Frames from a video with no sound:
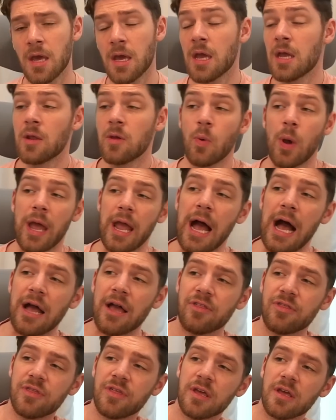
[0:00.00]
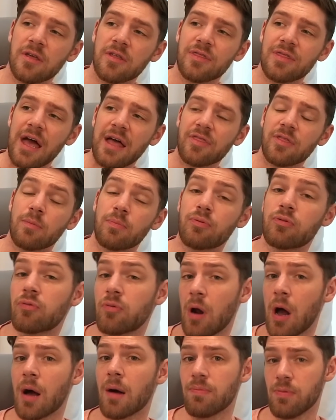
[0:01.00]
Anyway, I think that the
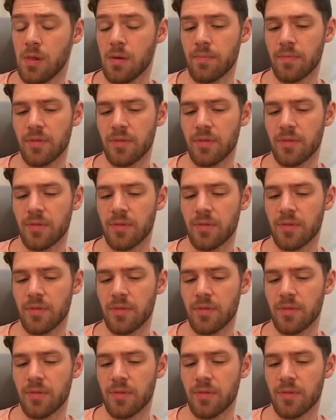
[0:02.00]
problem